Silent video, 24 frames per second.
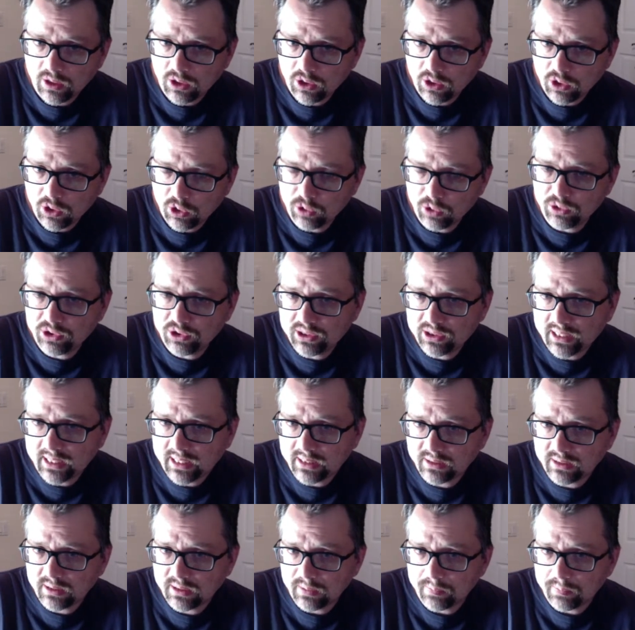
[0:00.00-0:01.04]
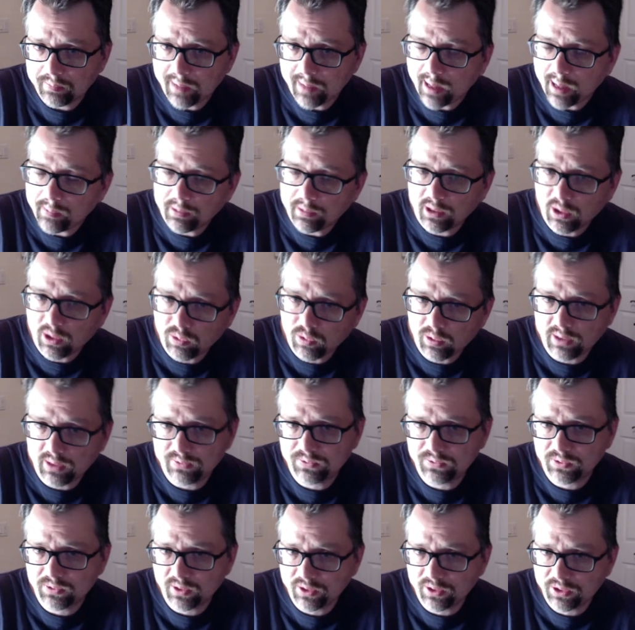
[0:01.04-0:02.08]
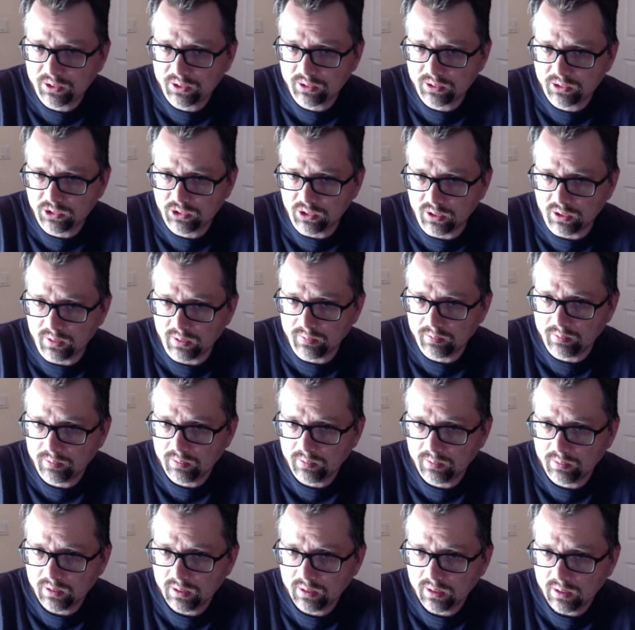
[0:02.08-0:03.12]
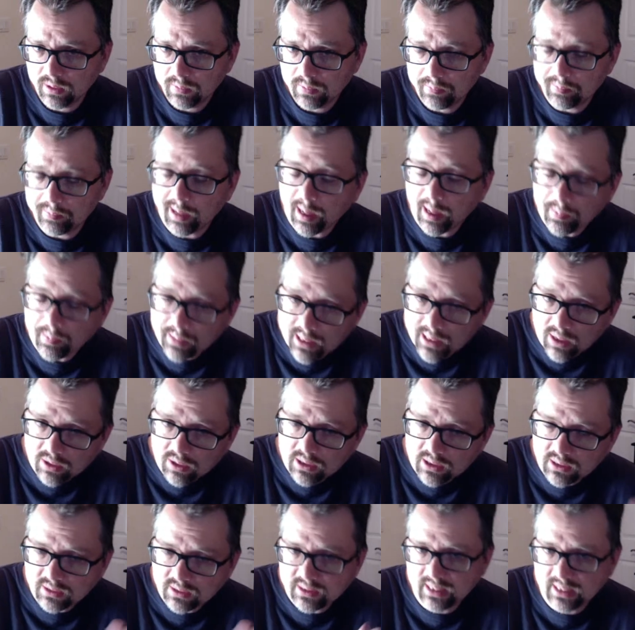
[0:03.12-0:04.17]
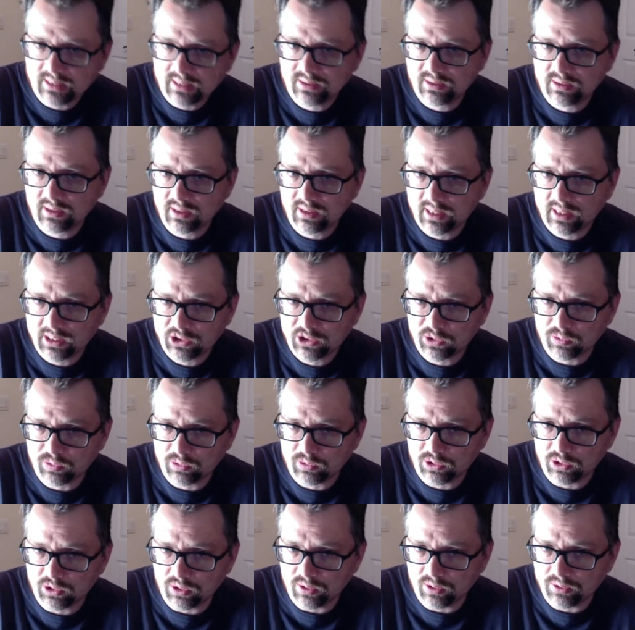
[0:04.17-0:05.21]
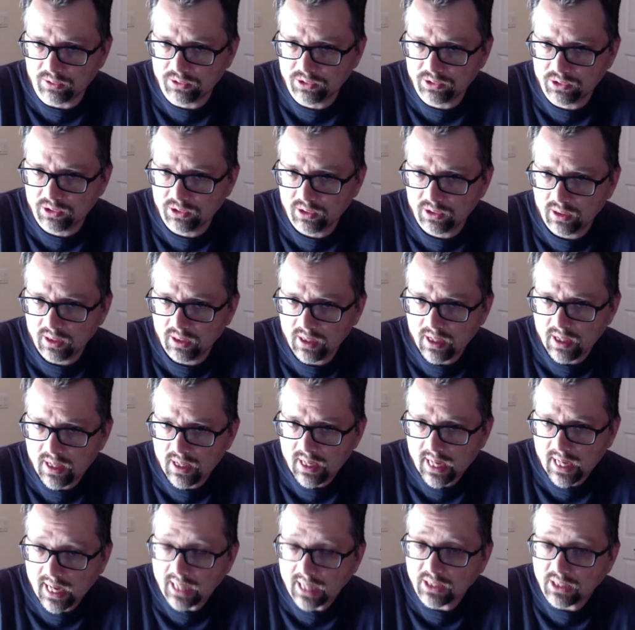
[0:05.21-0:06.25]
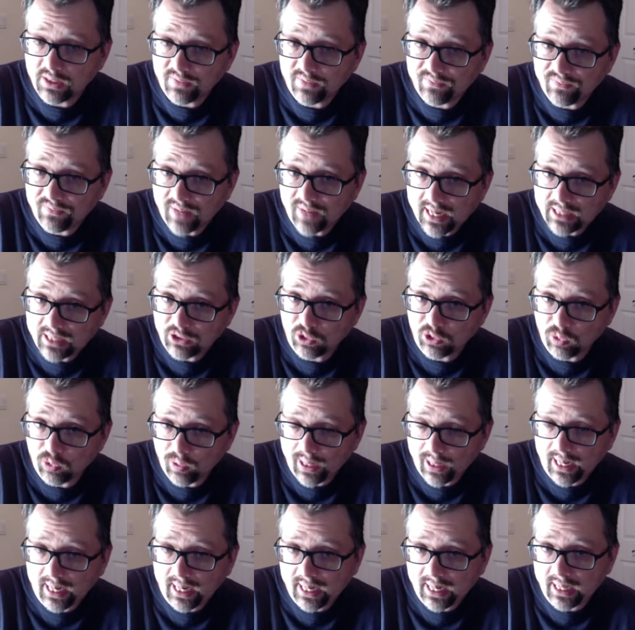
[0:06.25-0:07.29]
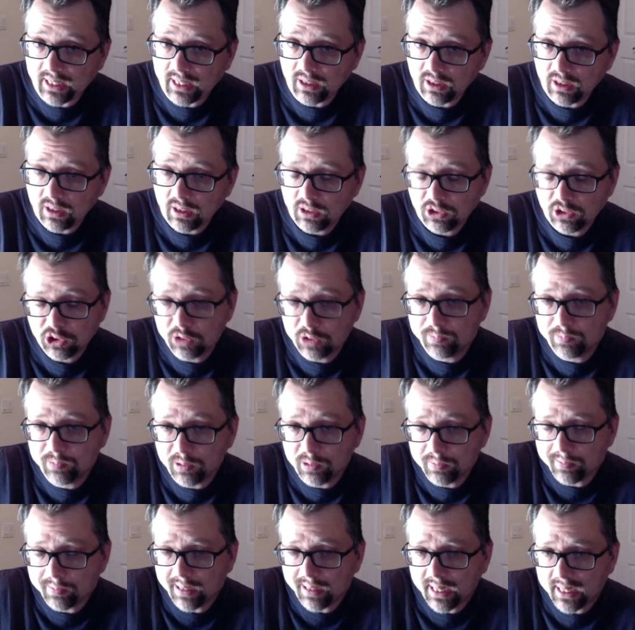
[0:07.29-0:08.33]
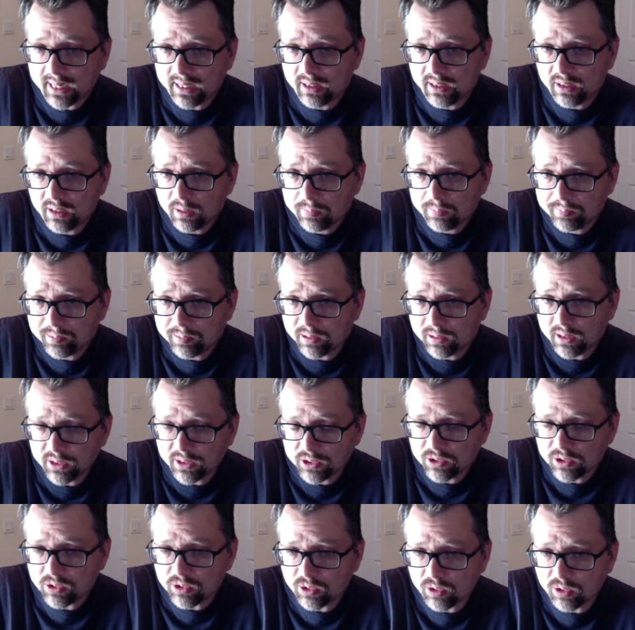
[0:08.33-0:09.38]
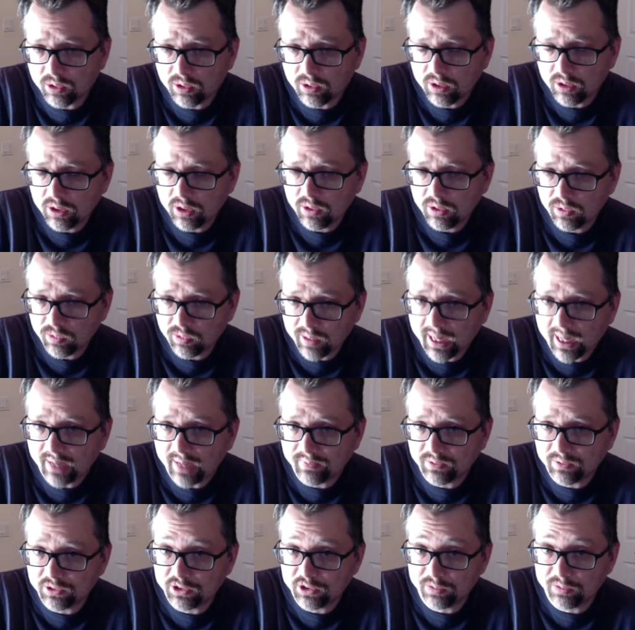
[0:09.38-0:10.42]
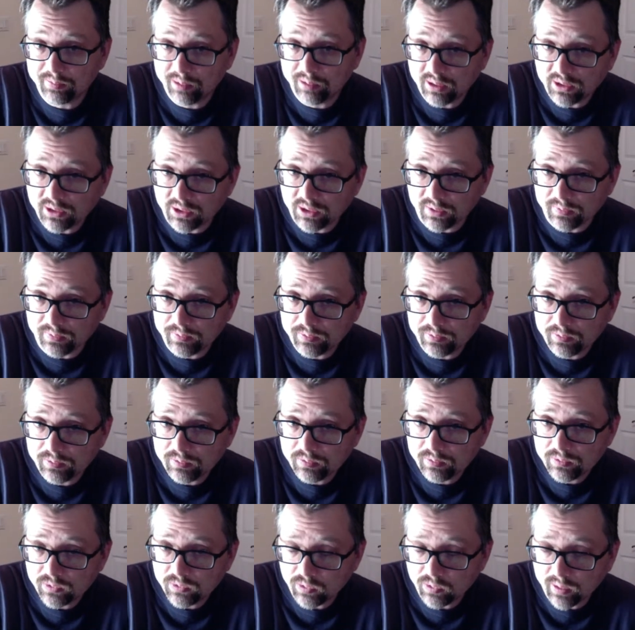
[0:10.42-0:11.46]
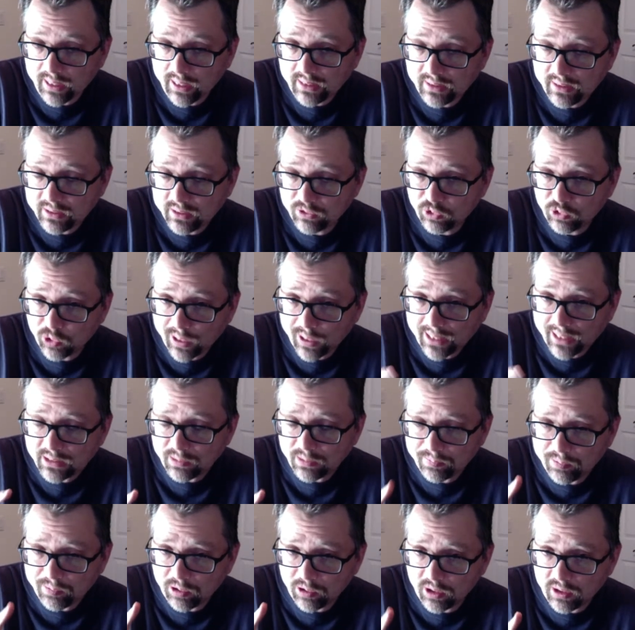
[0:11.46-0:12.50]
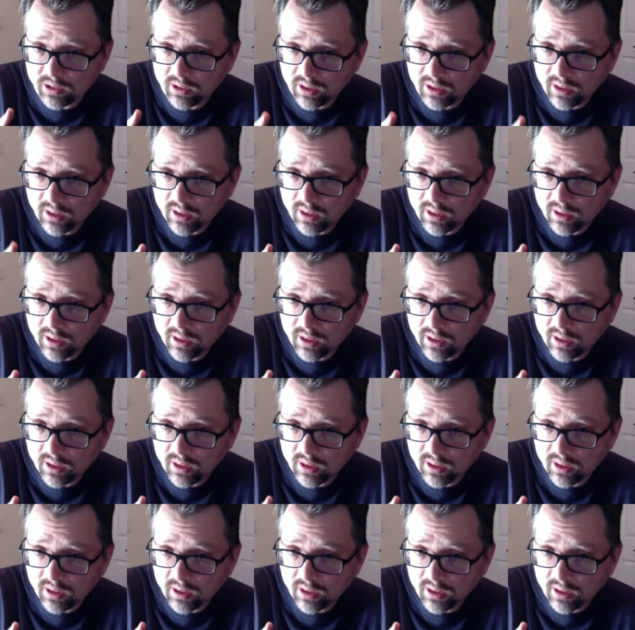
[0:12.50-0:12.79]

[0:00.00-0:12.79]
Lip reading: who says, maybe I'll run for a third term. Maybe I'll contest the election results. I'm going to find a way to put my political rivals in prison, right? He tried to put